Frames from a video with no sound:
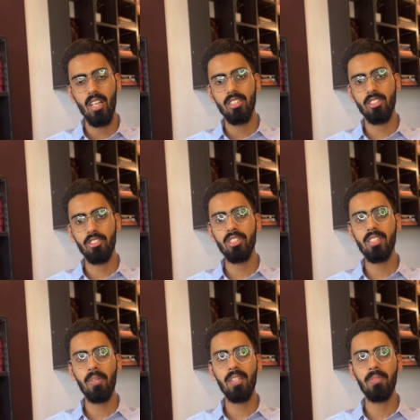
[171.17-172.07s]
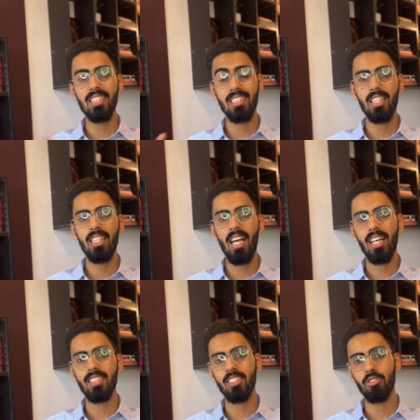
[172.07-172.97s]
So U S M L E basically
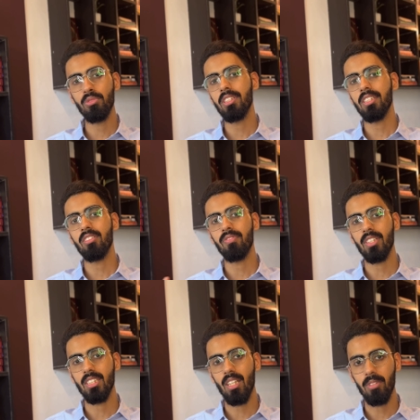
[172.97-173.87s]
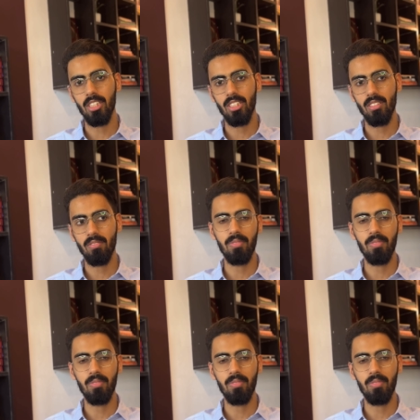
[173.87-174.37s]
has two sets of examination.